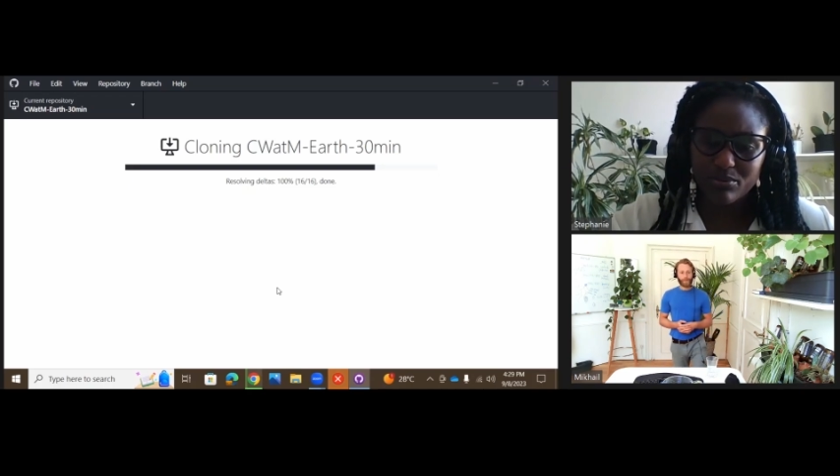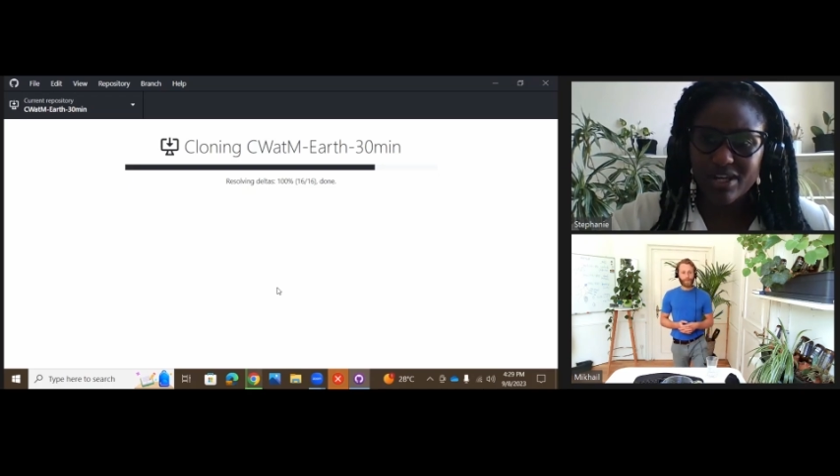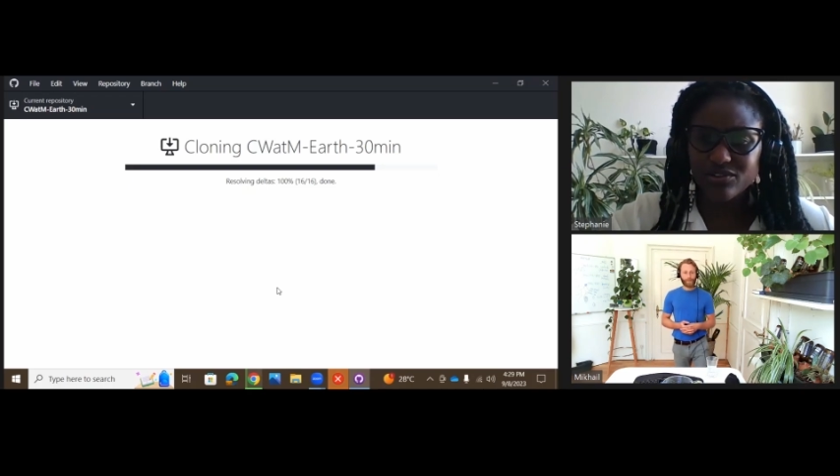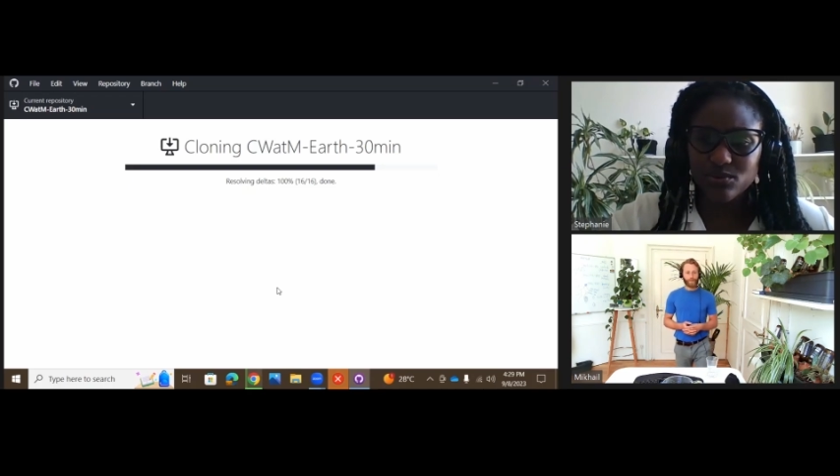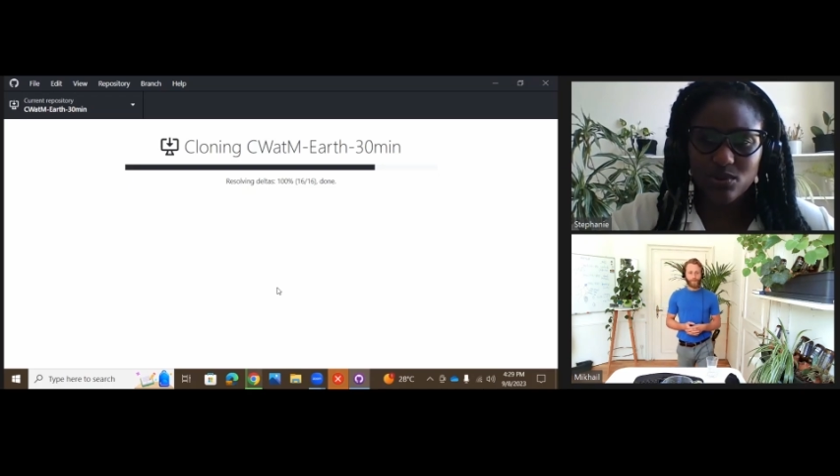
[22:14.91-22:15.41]

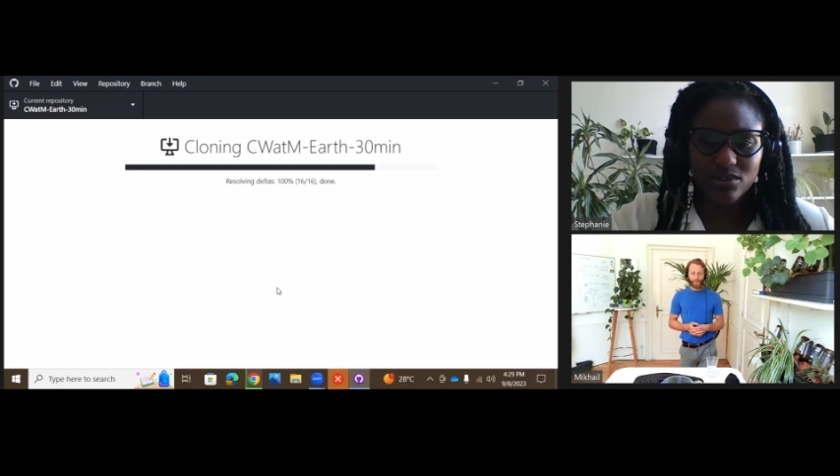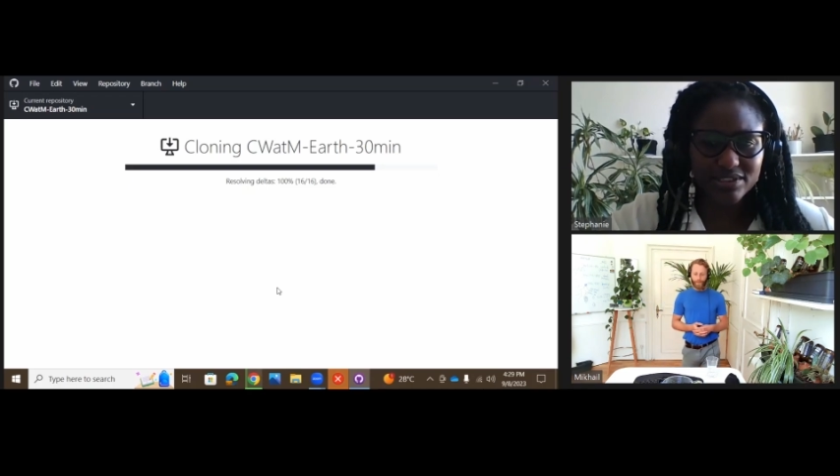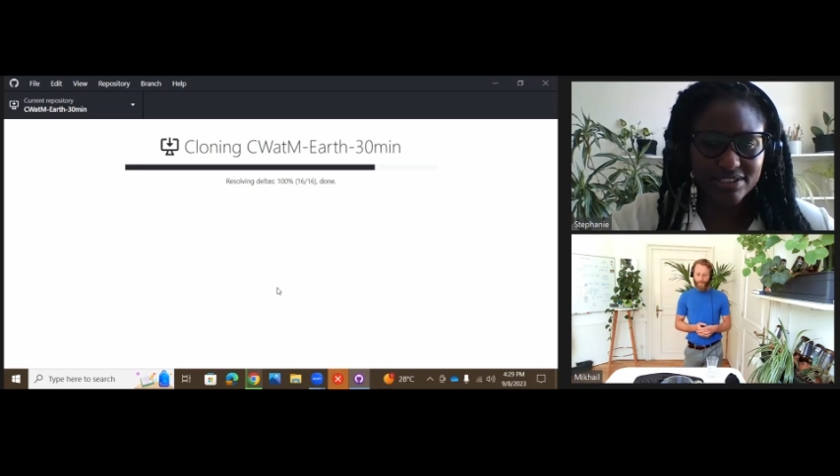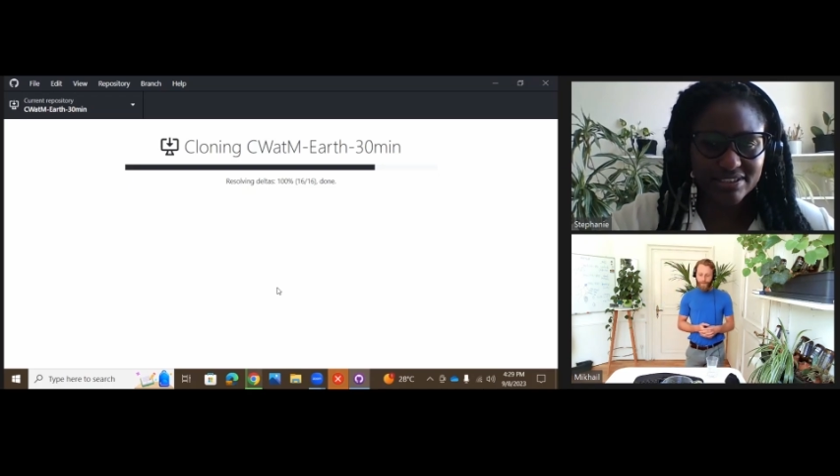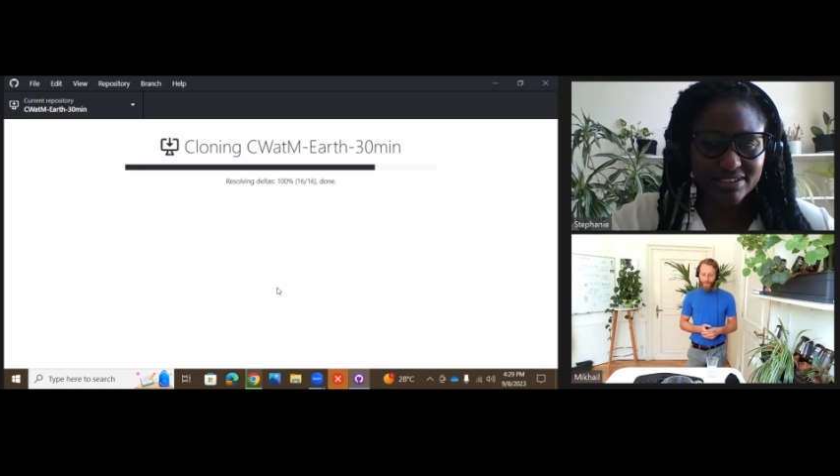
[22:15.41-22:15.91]
where do all
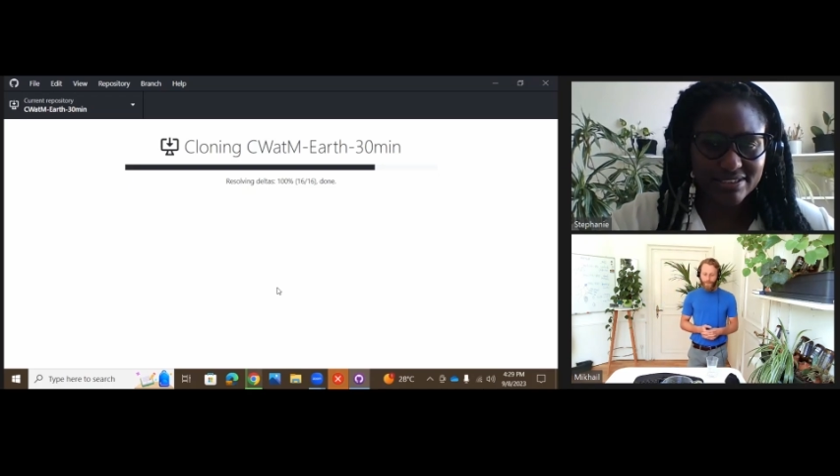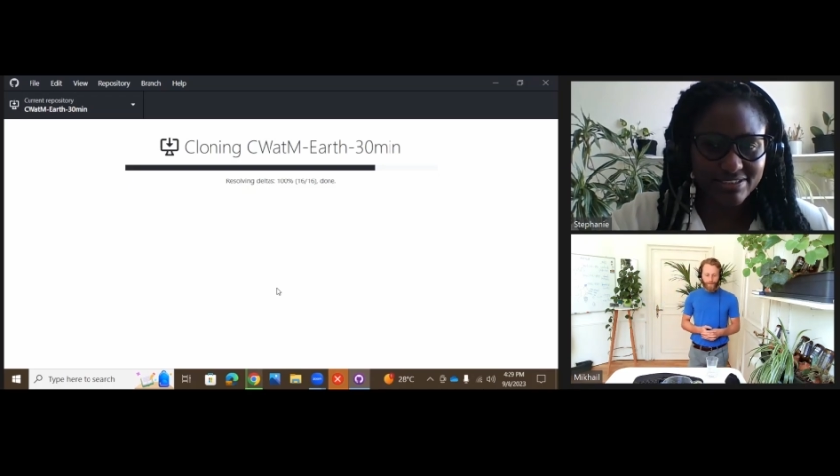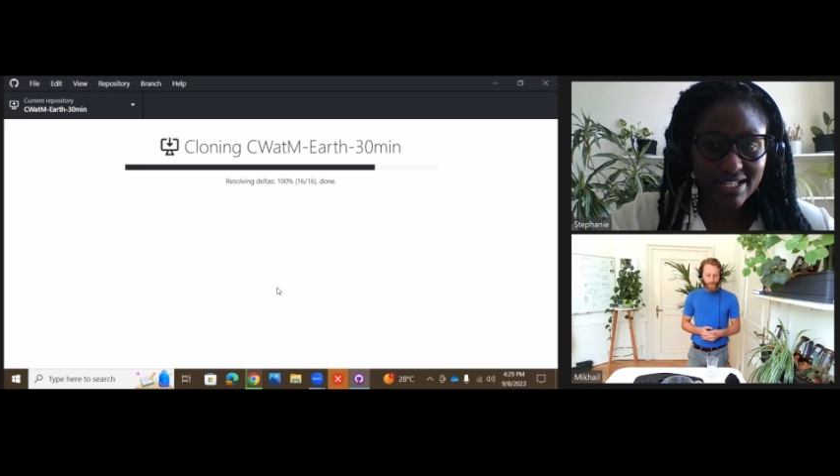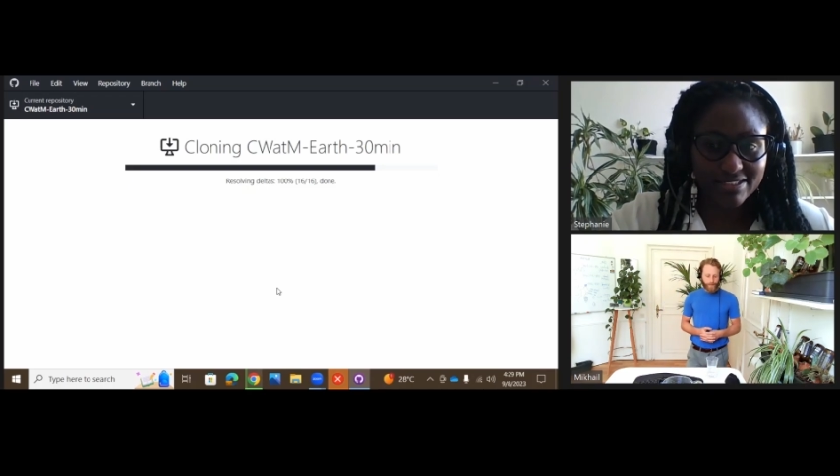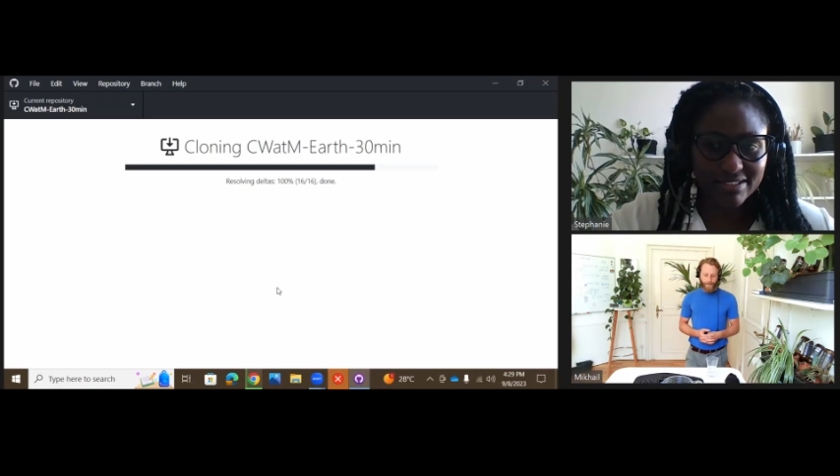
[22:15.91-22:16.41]
this
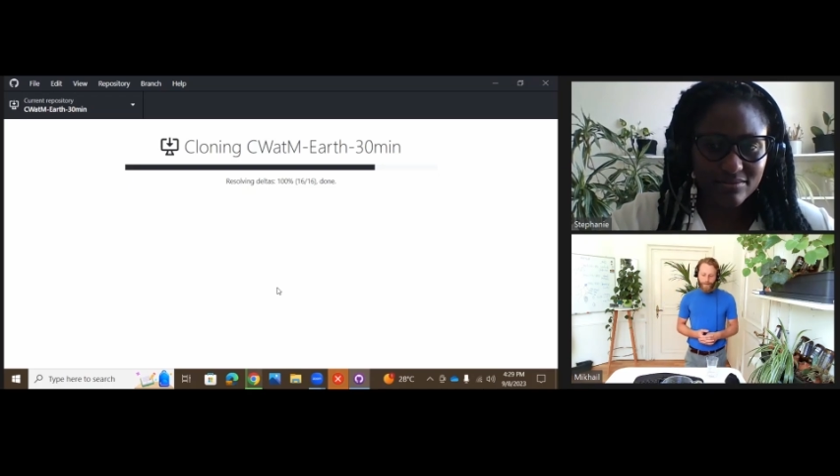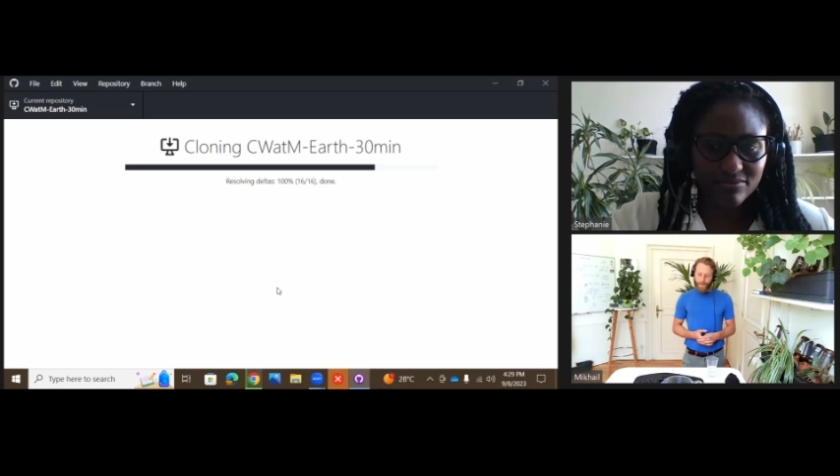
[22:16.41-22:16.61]
data,